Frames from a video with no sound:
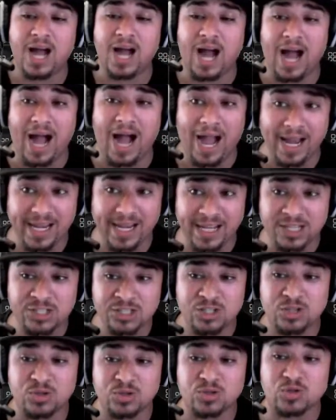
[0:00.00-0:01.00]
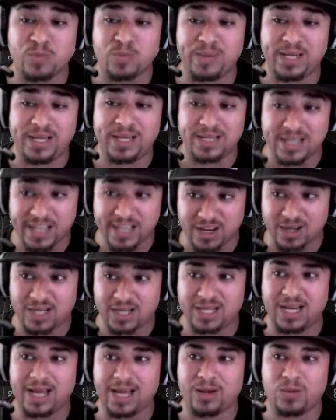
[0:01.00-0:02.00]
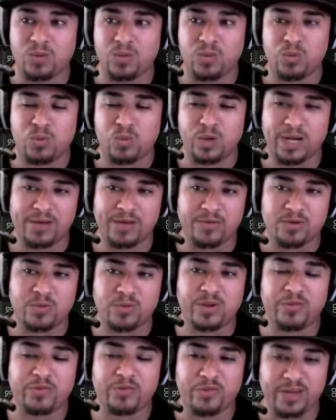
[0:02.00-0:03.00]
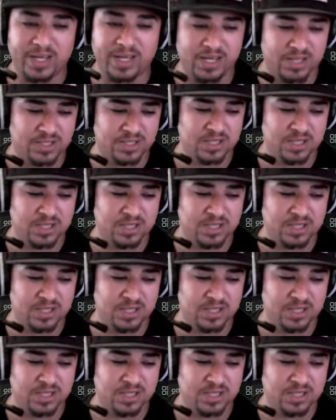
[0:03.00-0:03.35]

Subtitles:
I need you to be literally, like, whenever we finish